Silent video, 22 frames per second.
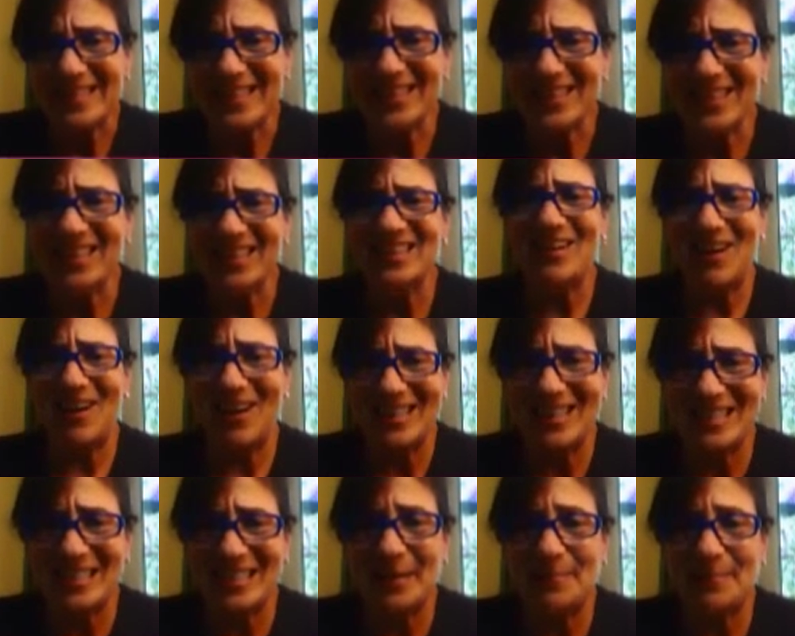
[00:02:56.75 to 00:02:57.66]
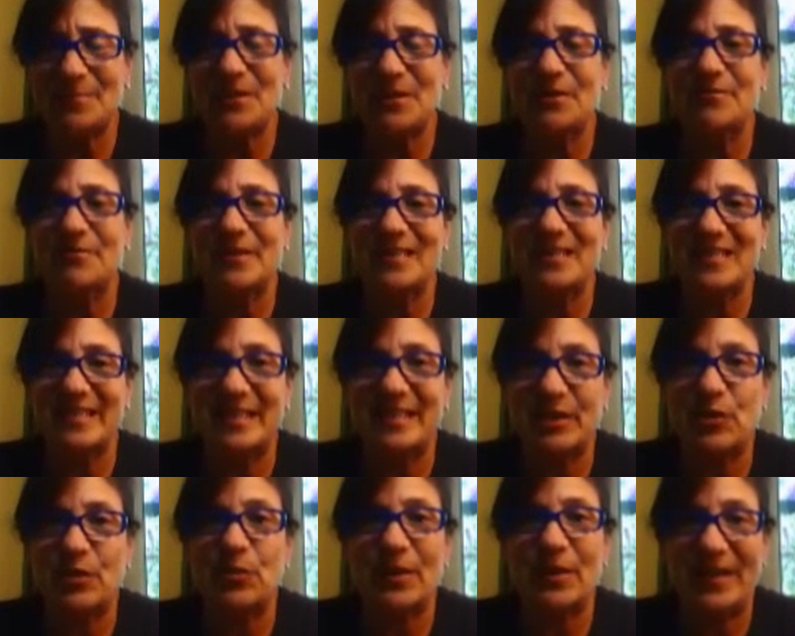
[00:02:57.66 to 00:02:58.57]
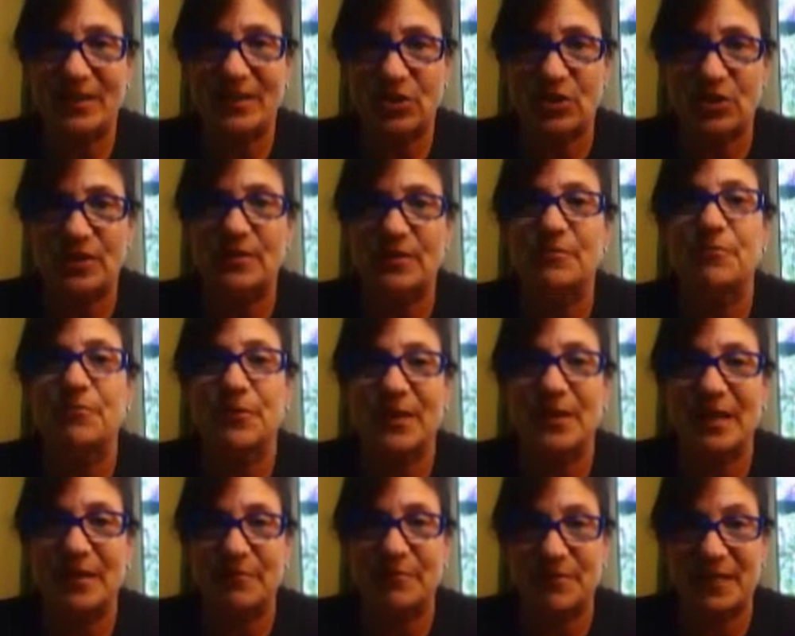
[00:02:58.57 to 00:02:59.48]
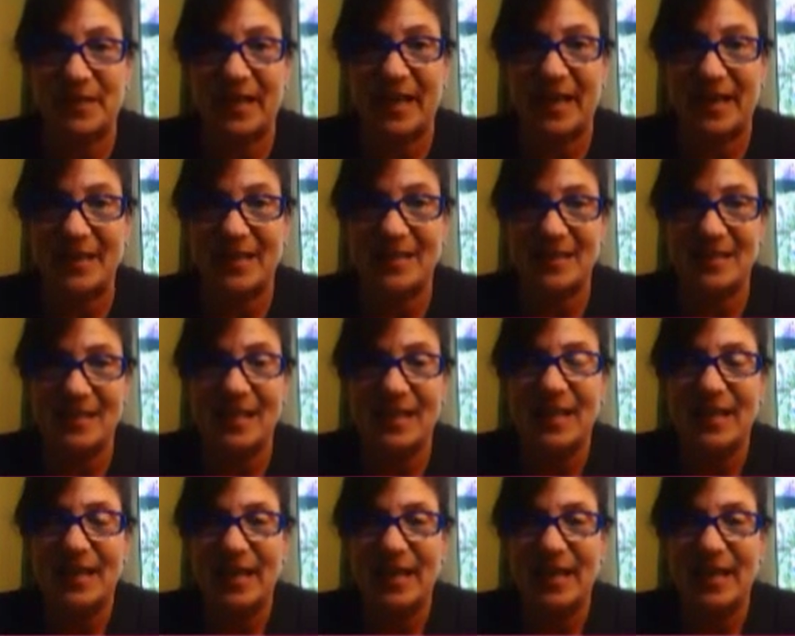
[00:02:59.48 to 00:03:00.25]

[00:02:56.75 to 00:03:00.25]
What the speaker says: the concept of consideration for the gift tax.